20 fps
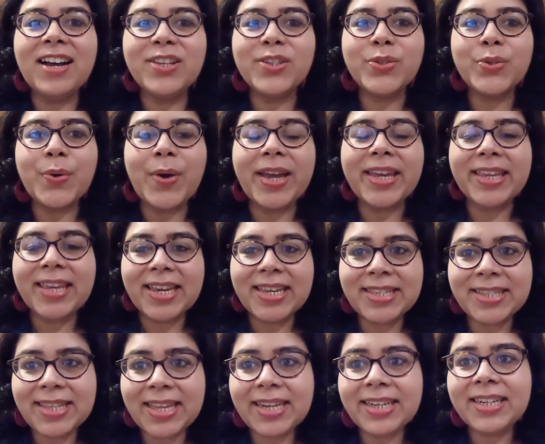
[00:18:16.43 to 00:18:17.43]
So I
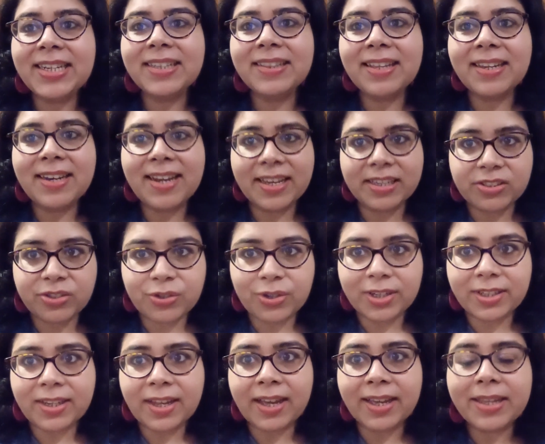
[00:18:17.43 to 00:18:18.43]
guess they need that
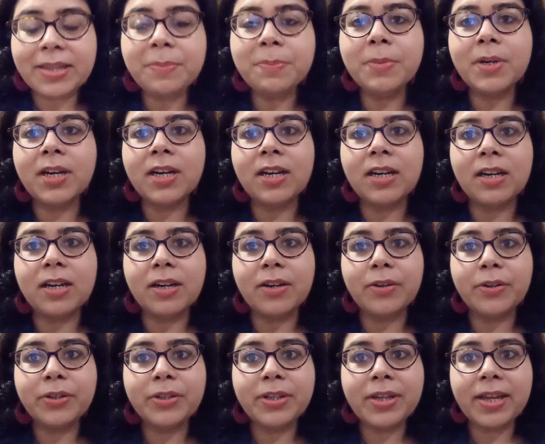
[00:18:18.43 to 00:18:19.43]
extra time
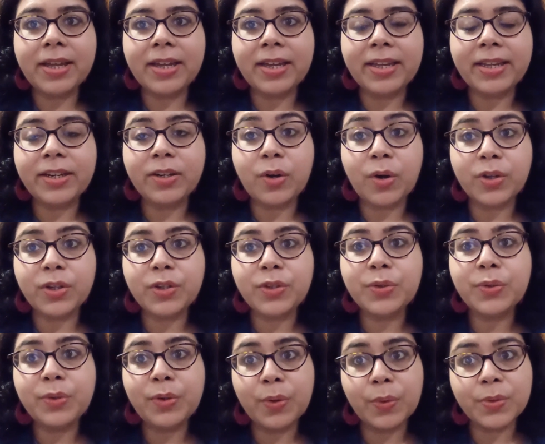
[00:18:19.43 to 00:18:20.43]
in order
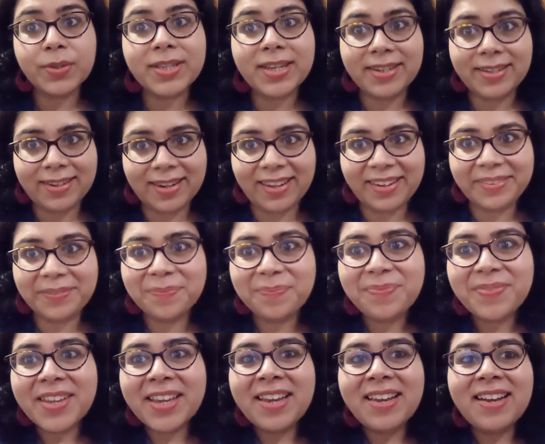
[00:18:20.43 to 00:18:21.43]
to close at 9.
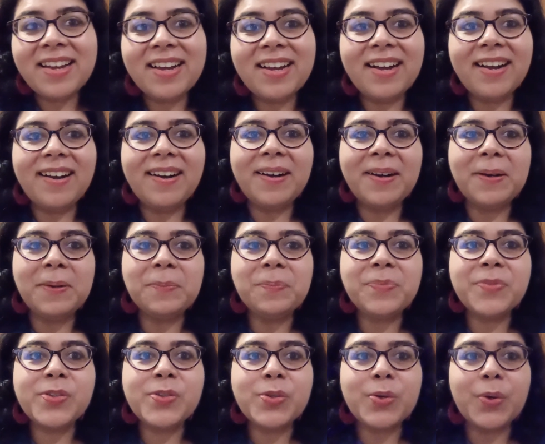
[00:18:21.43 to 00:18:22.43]

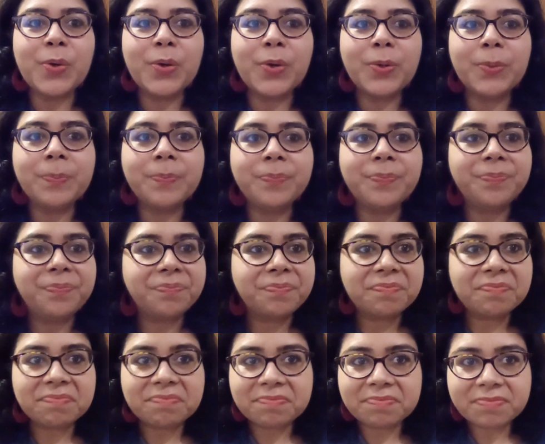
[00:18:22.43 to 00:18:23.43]
So
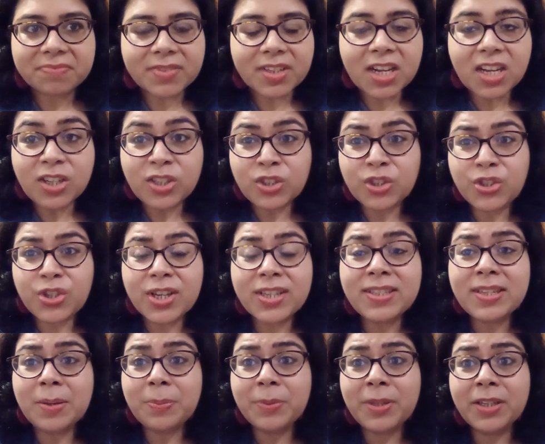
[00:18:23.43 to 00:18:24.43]

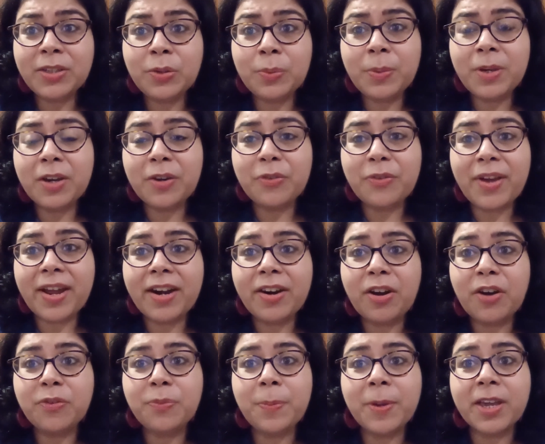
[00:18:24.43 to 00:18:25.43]
just something to be aware
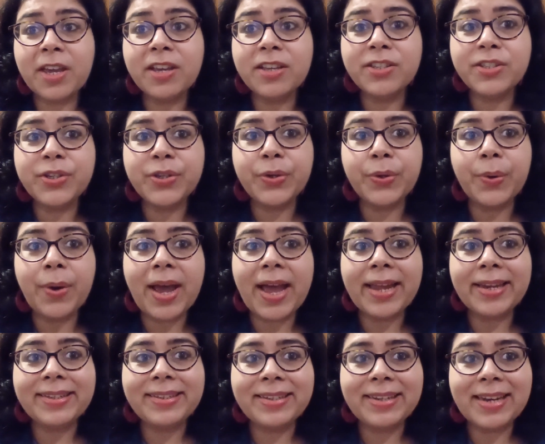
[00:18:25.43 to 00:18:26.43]
of, because,
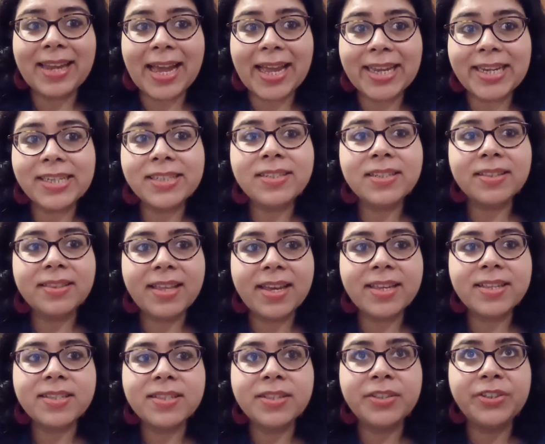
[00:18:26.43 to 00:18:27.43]
at night,
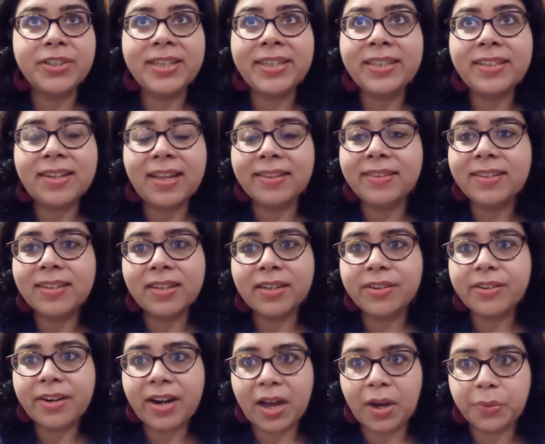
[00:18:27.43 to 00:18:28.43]
there's really nothing
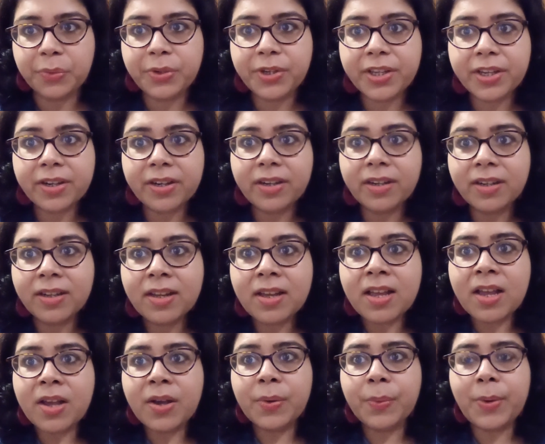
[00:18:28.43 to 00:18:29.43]
around here
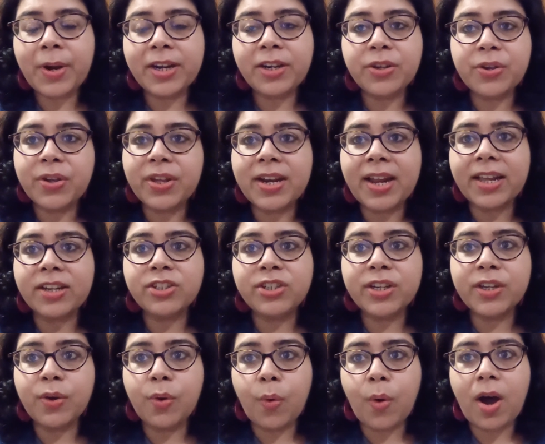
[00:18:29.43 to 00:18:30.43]
where you can
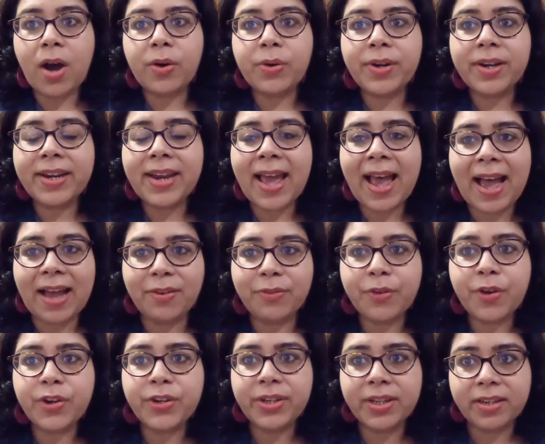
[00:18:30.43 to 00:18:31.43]
actually go out and have
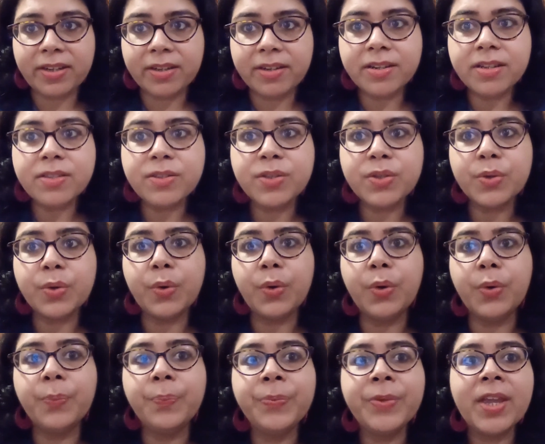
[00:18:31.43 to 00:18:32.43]
your dinner.
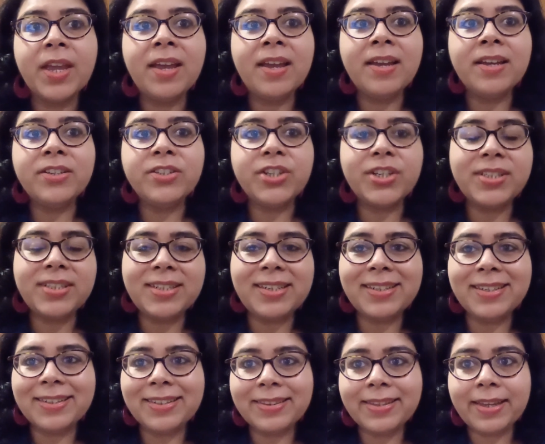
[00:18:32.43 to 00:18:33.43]
So just a
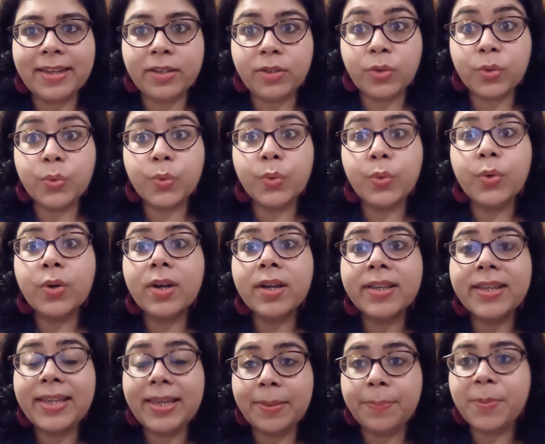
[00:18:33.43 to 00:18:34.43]
little thing to
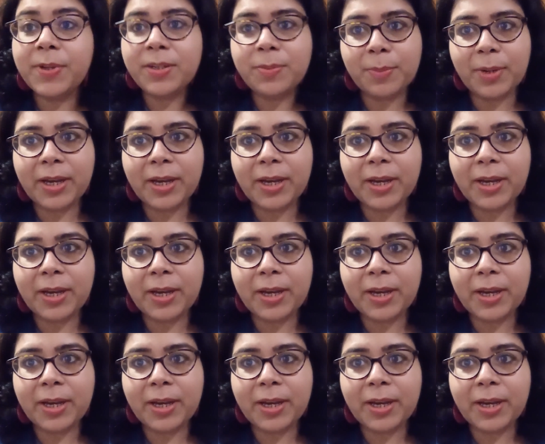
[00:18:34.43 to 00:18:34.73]
keep in